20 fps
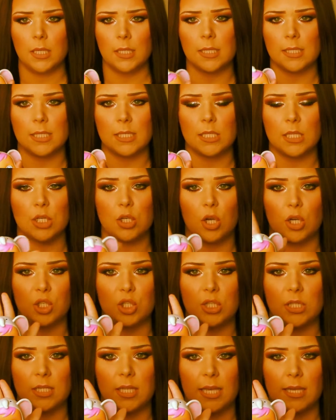This is the doll.
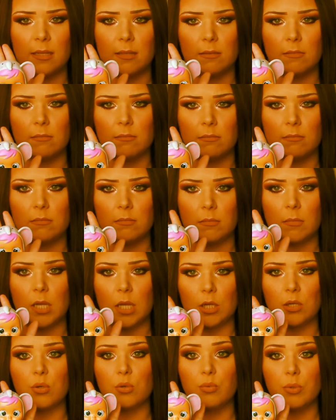She's like
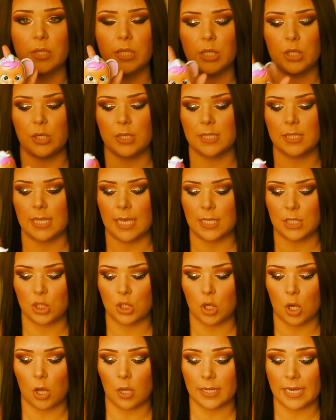a really good
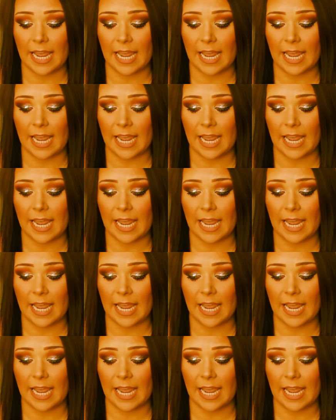sized doll,